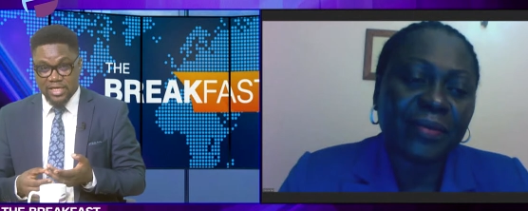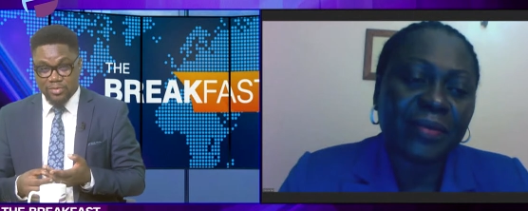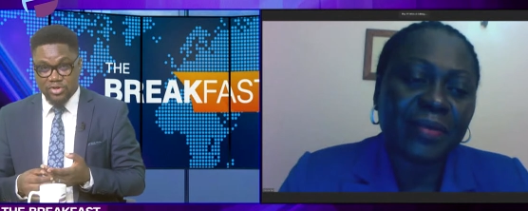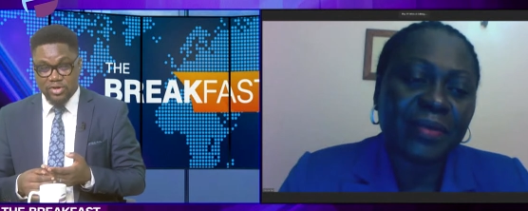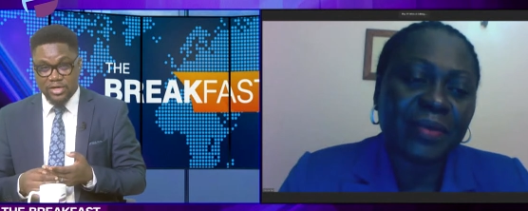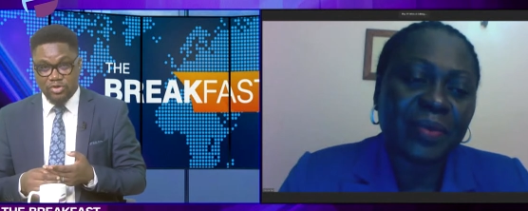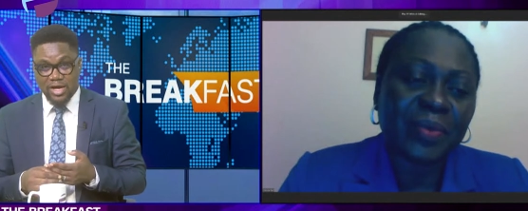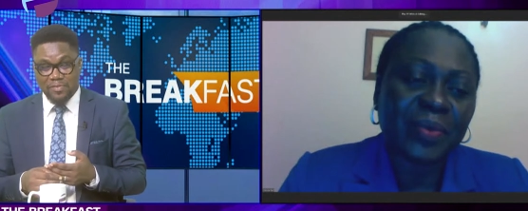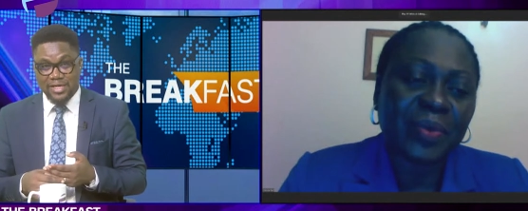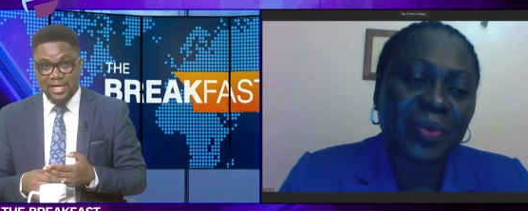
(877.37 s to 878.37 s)
Speaker 1: I'm sure that you're
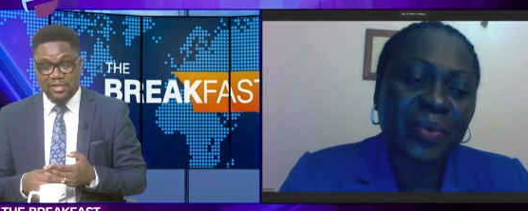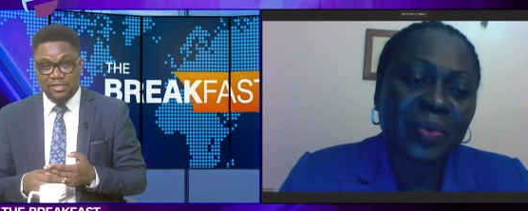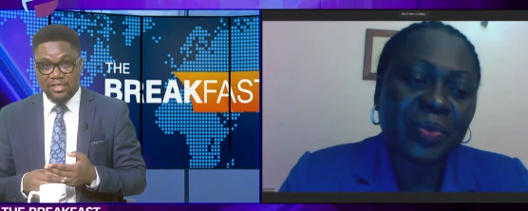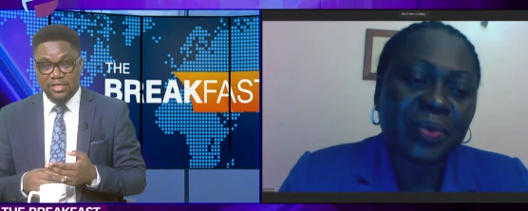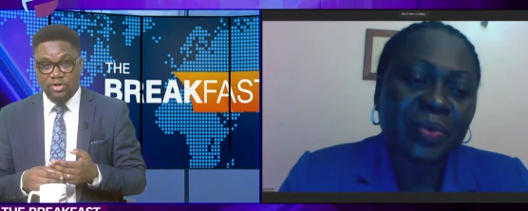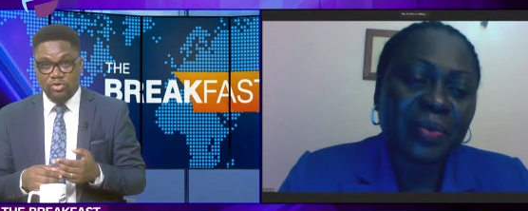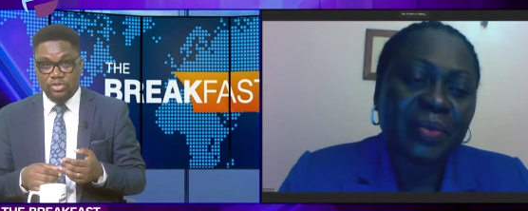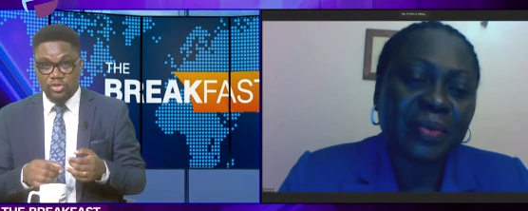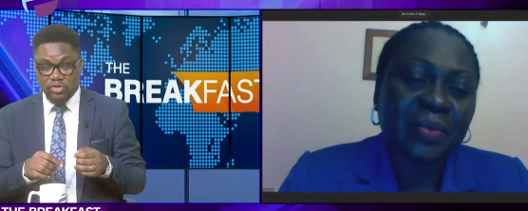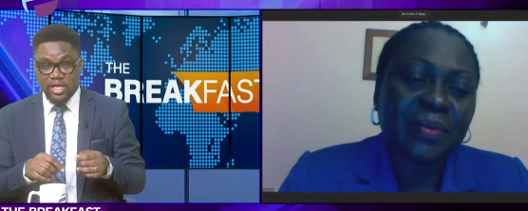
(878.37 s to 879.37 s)
happy that
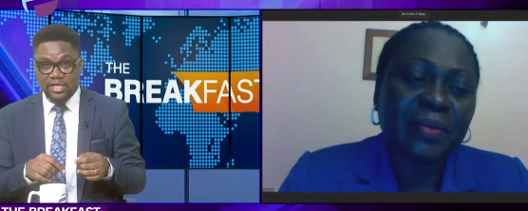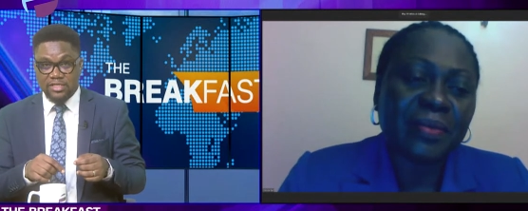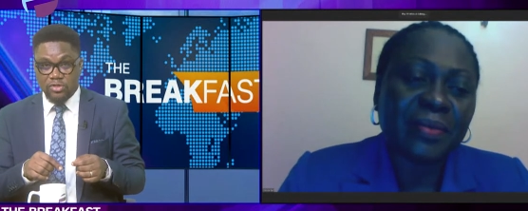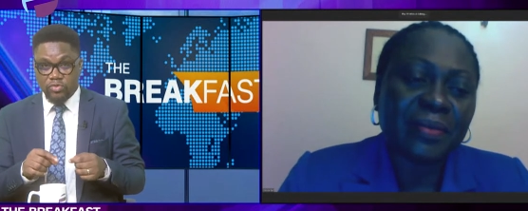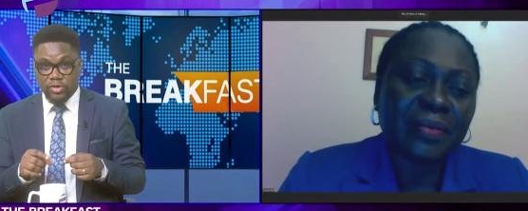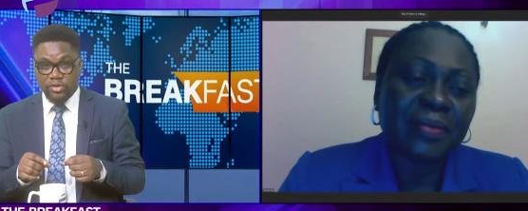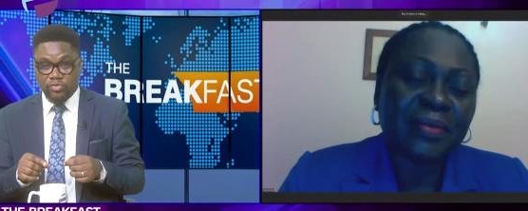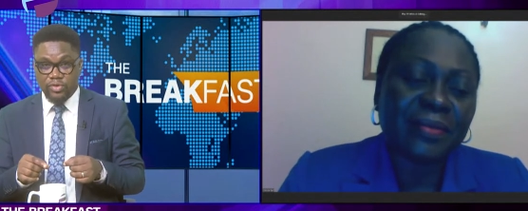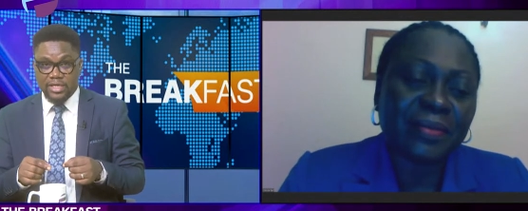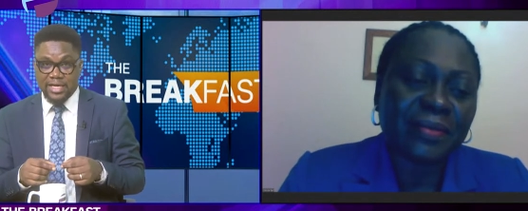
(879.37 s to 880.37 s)
to know that it's not going
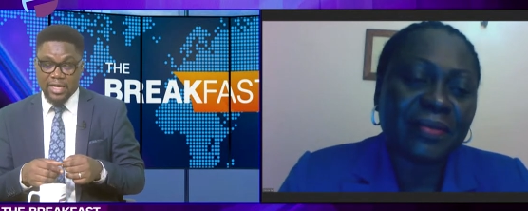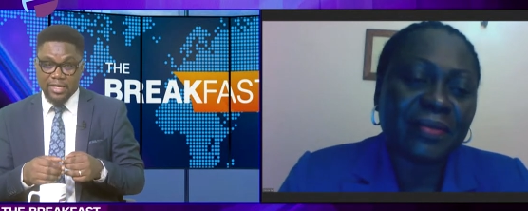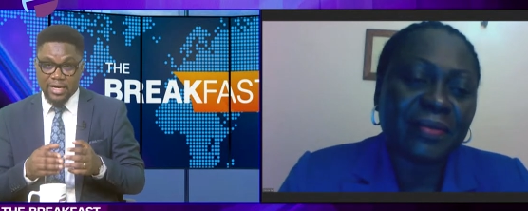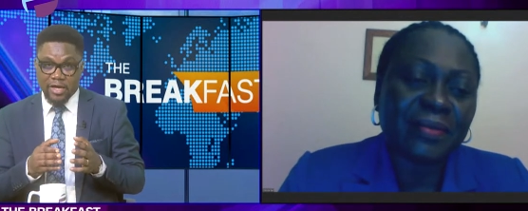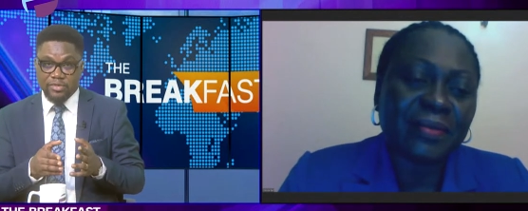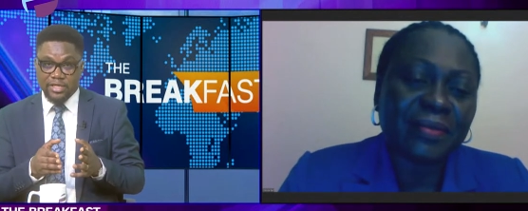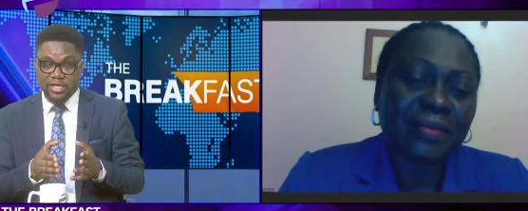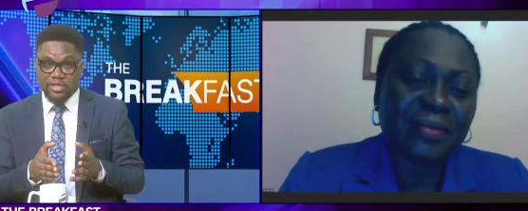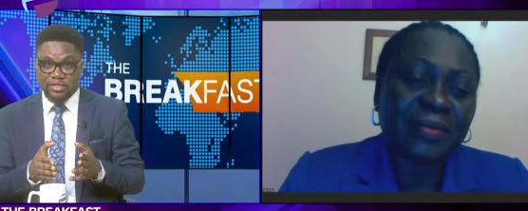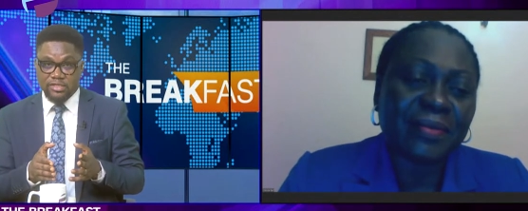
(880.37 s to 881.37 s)
through, and that can help the
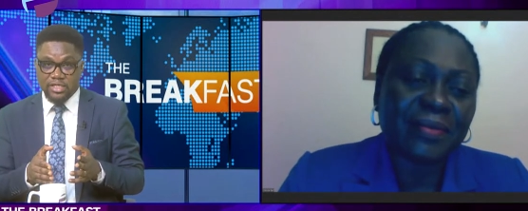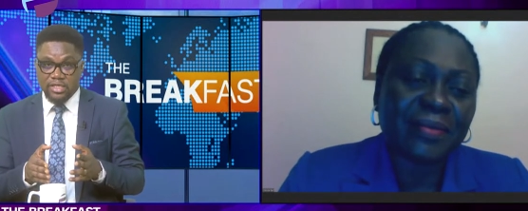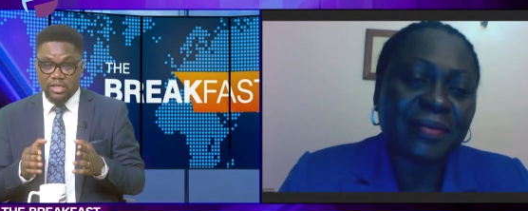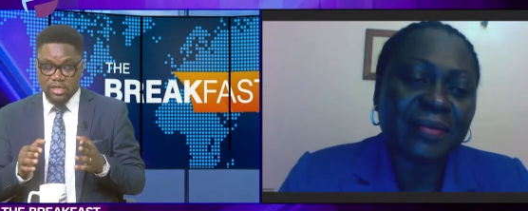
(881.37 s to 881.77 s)
agency